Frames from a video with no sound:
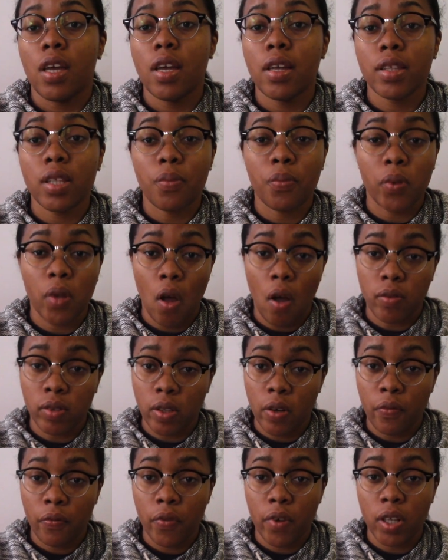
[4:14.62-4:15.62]
in the playoffs
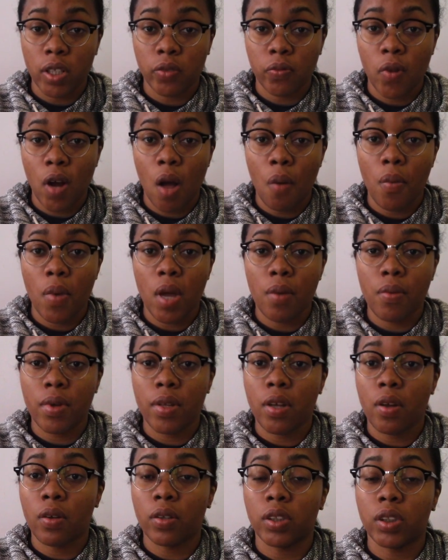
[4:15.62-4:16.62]
in the first round. Maybe
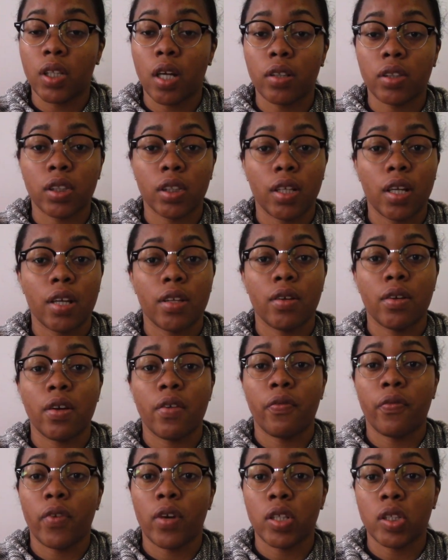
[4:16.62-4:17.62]
they'll gel together in the
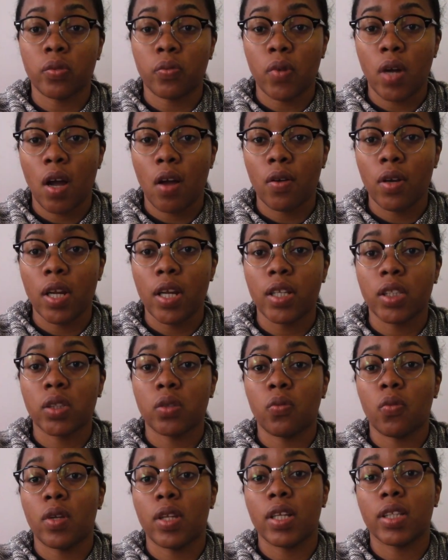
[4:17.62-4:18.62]
first round.
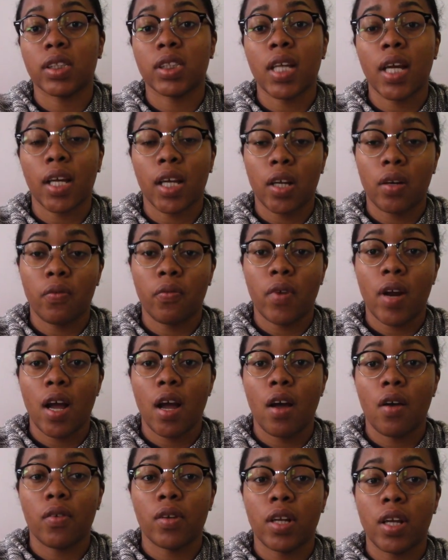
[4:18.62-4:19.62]
It's when the second
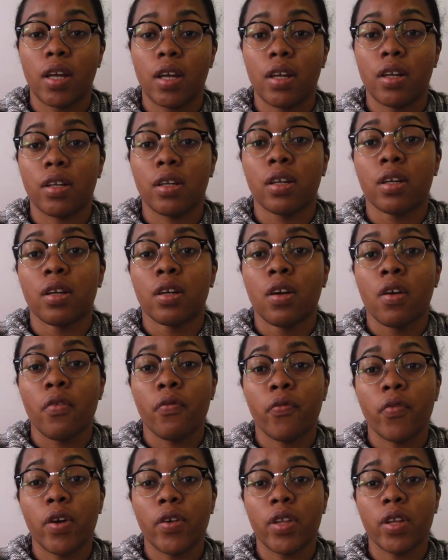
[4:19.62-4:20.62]
round and
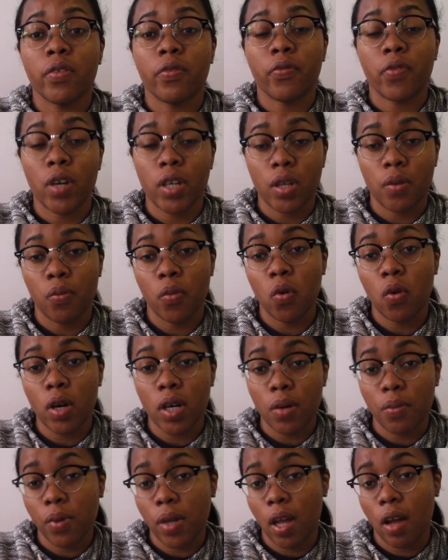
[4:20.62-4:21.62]
further, furthermore
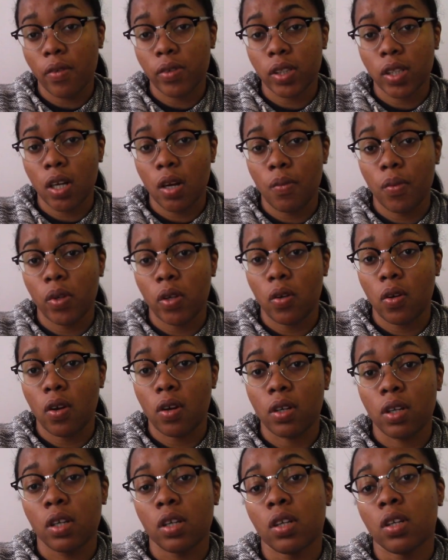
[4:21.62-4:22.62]
in the playoffs come
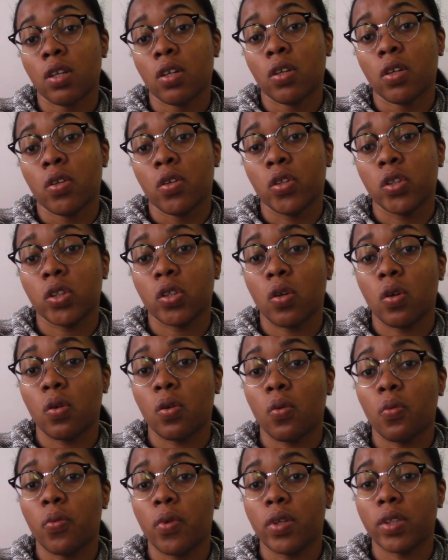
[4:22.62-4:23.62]
along.
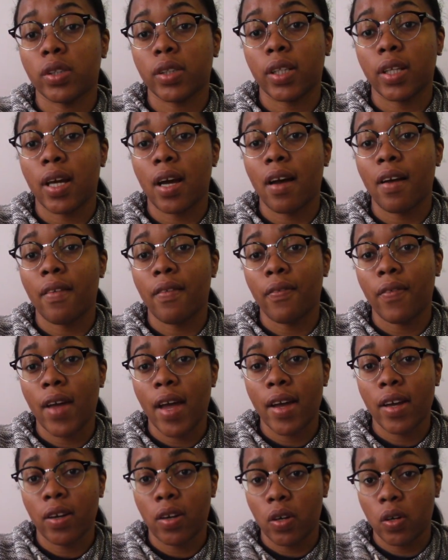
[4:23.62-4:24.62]
So we'll see how
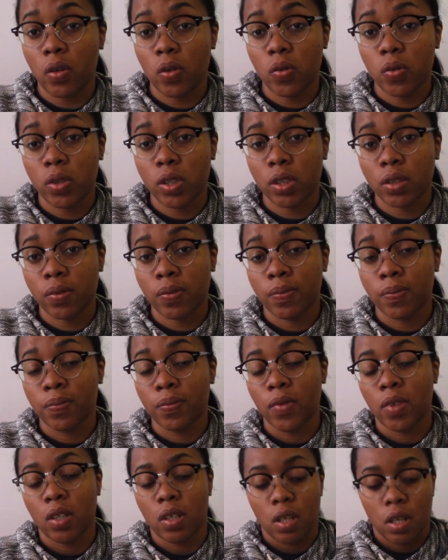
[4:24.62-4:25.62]
that goes.
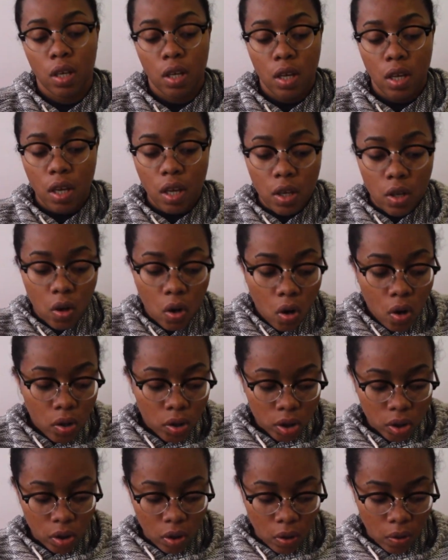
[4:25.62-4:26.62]
And
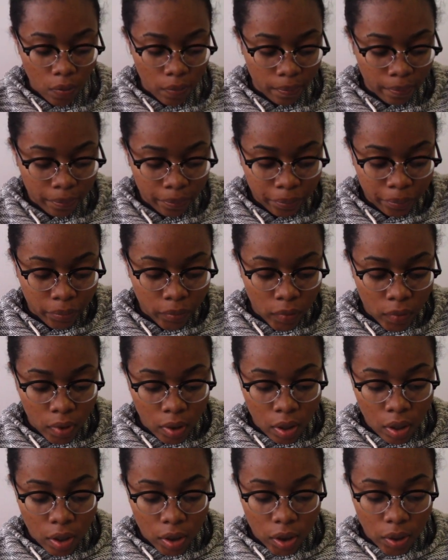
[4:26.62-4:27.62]
also,
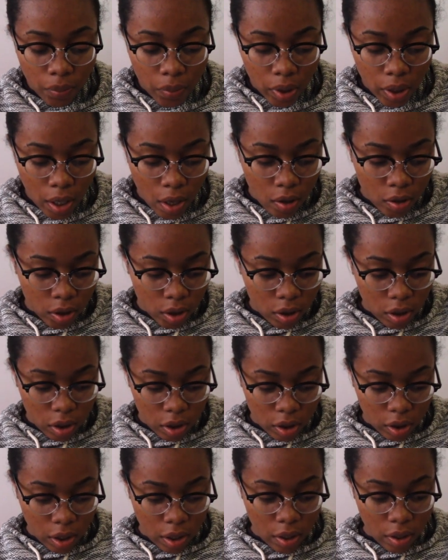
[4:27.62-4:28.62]
something else to
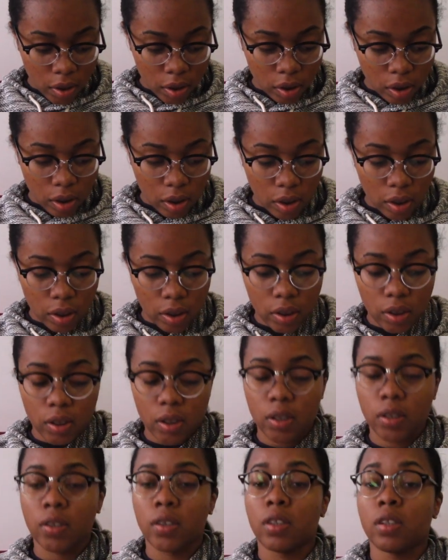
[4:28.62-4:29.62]
discuss is